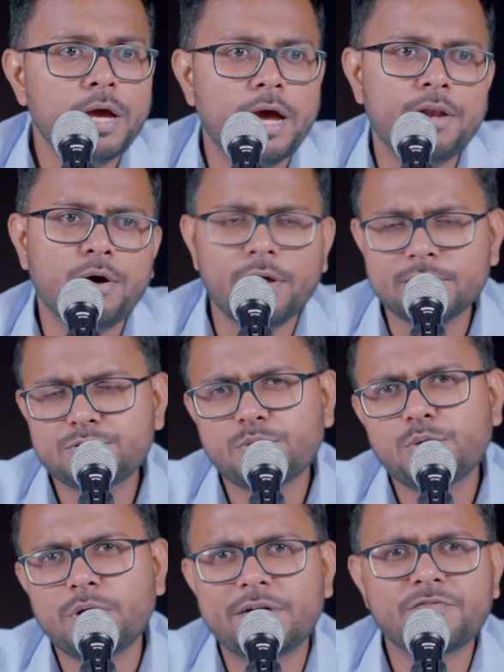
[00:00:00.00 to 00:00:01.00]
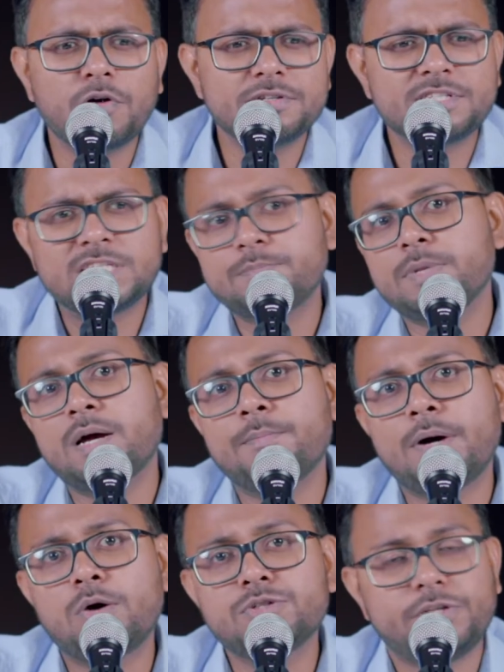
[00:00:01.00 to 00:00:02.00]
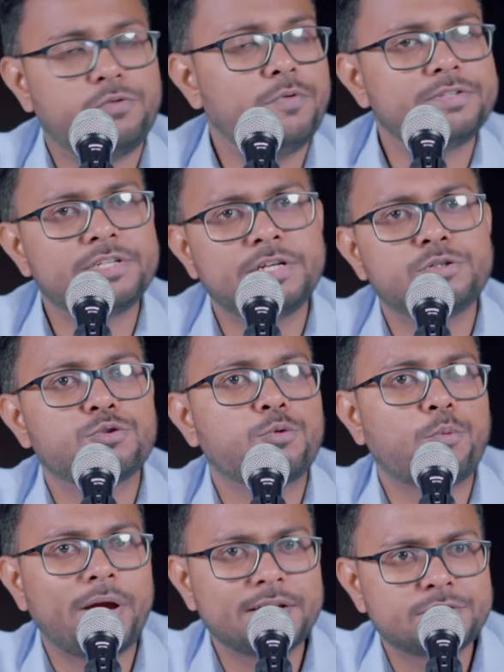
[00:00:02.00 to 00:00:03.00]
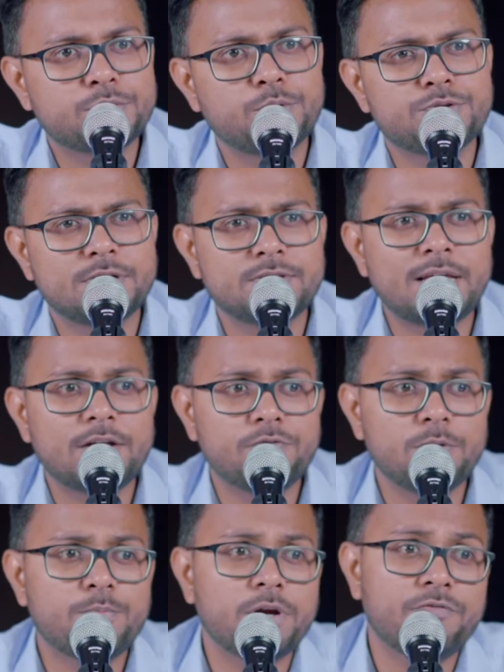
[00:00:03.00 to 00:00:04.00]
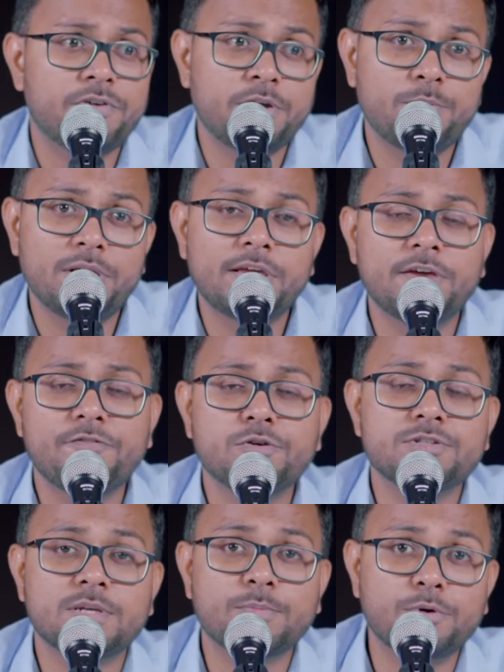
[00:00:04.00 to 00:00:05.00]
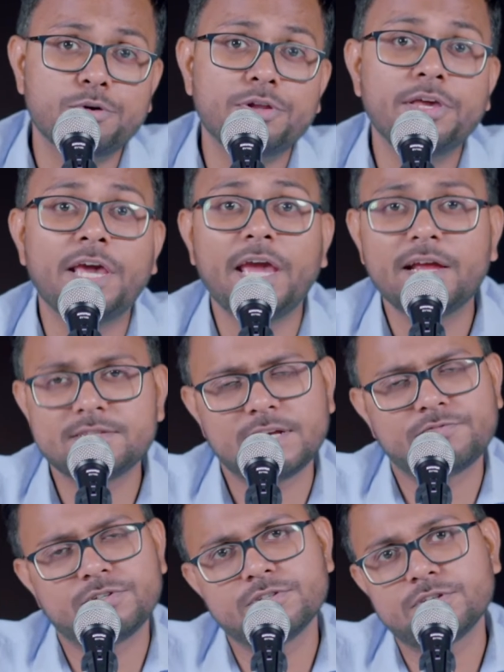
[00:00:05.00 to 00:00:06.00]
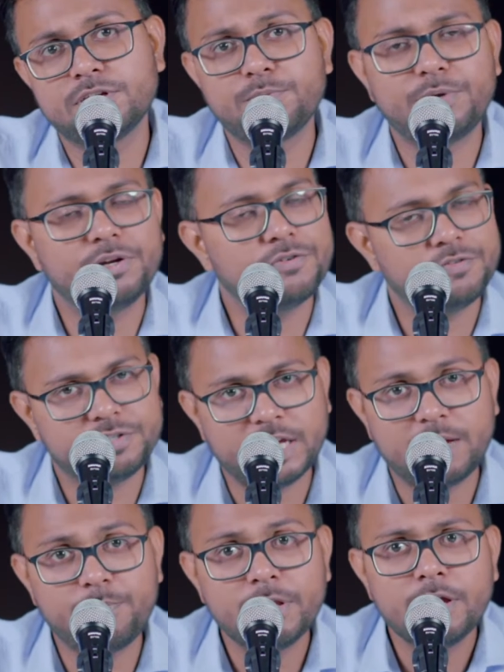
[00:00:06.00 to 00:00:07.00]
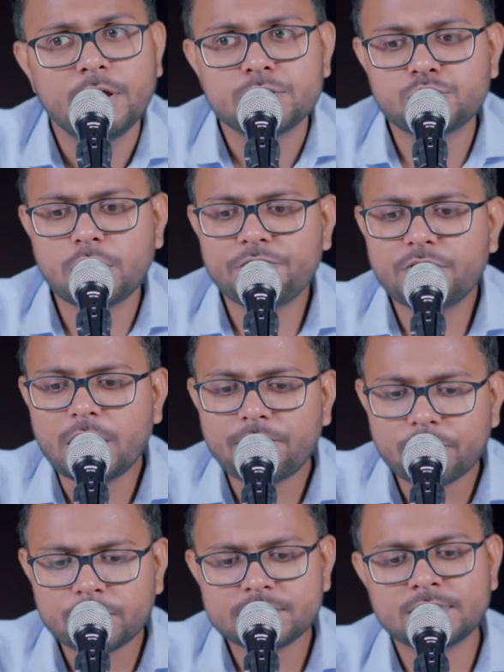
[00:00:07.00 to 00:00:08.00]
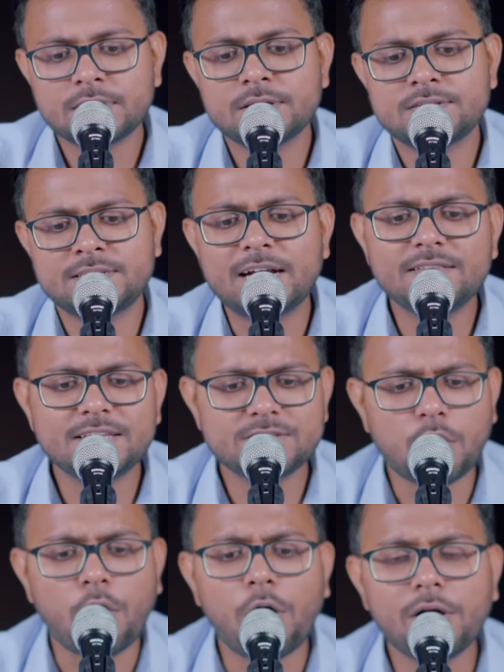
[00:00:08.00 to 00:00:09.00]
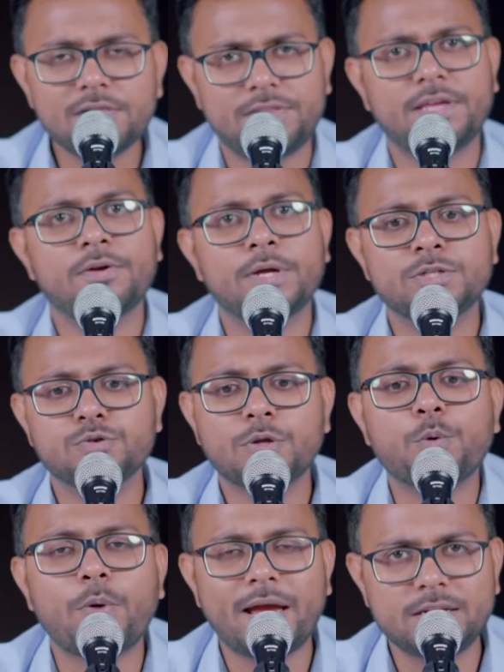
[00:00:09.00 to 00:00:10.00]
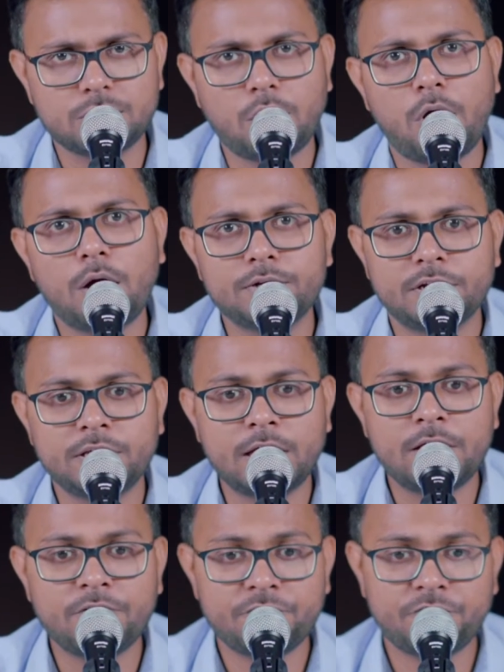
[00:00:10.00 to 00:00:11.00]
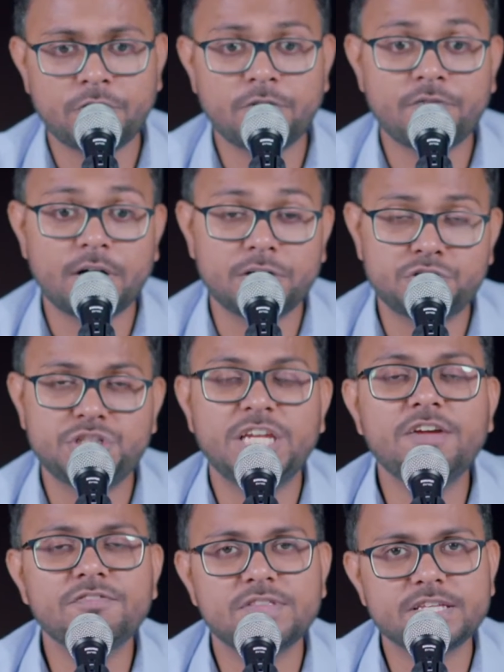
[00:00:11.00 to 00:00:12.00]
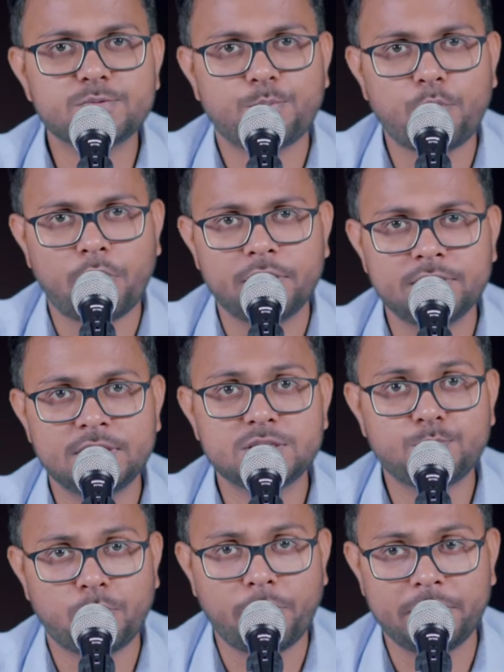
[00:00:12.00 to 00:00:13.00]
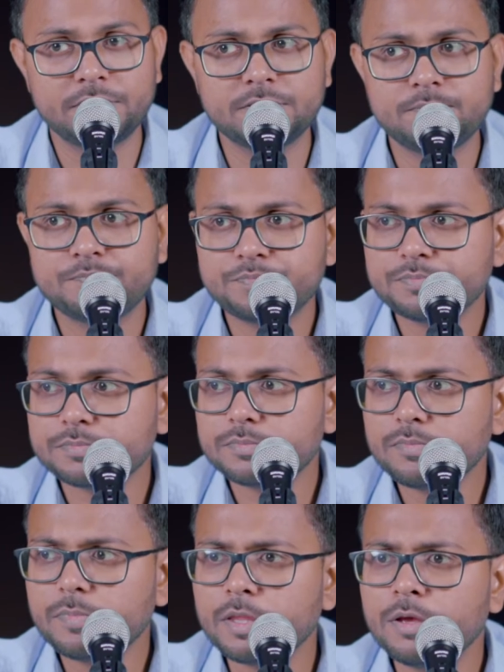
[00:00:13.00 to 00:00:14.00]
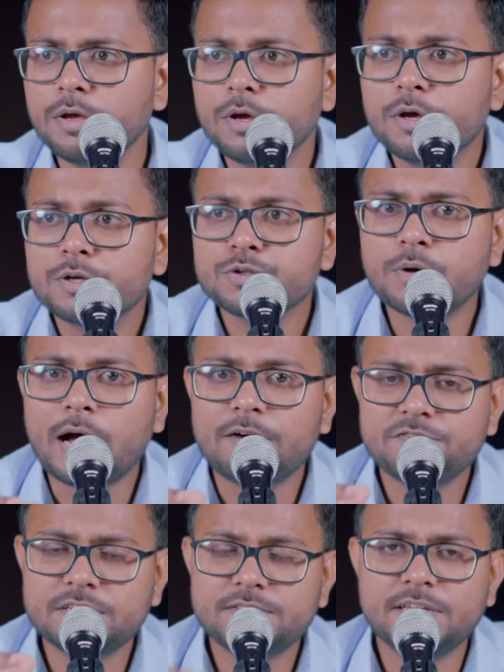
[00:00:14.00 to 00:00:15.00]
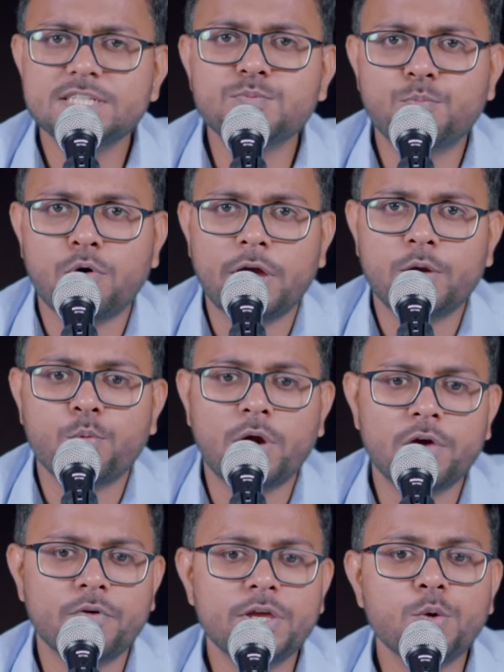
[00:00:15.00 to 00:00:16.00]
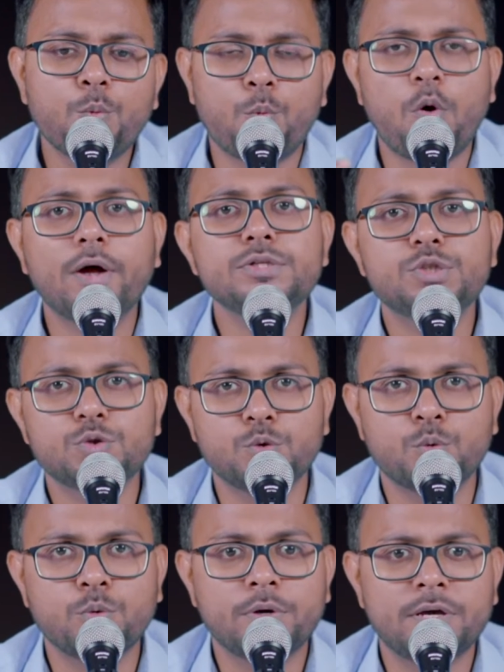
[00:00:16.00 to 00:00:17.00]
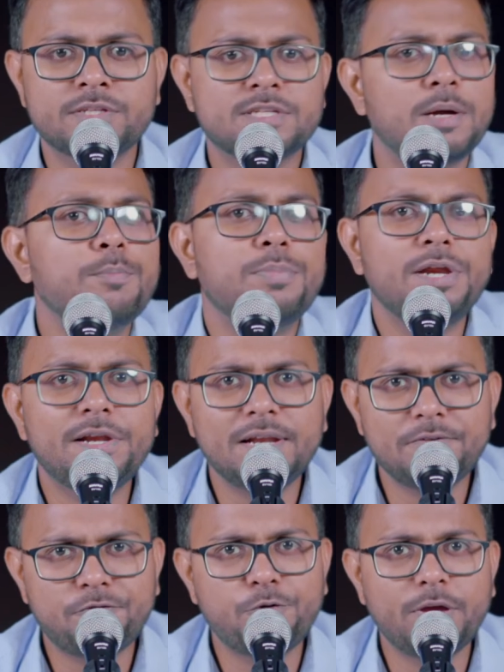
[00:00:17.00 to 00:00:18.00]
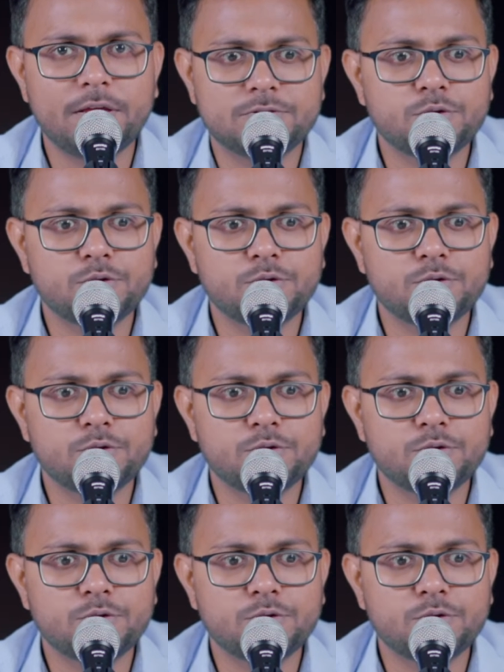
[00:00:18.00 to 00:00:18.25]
And also you have got some amount invested into the right sources that will preferably give you some good gains after a certain period of time. So if you have set these all things into the right order, if you have achieved this point, so after this point, whatever you want to do is completely free.